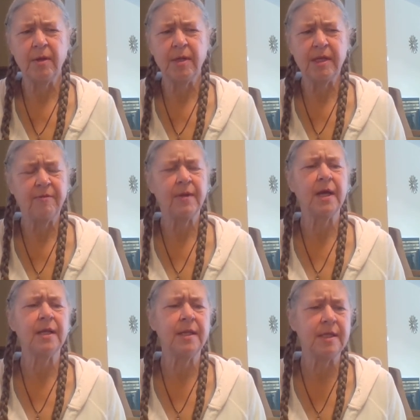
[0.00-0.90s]

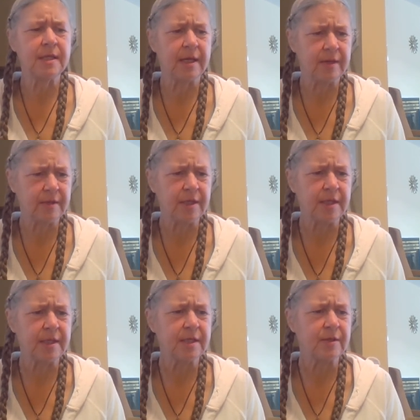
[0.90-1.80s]
deflect these
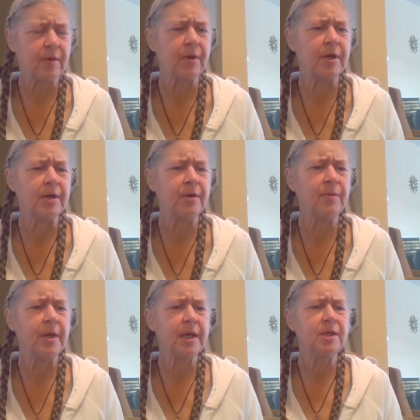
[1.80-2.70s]
energies or
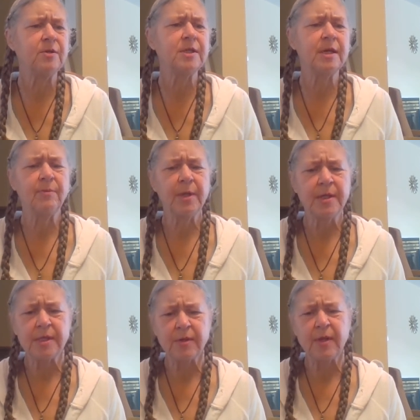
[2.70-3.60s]
we can do something
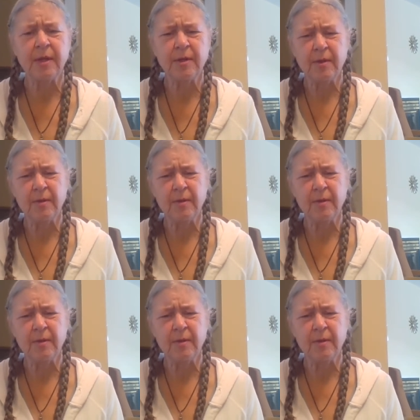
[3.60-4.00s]
so that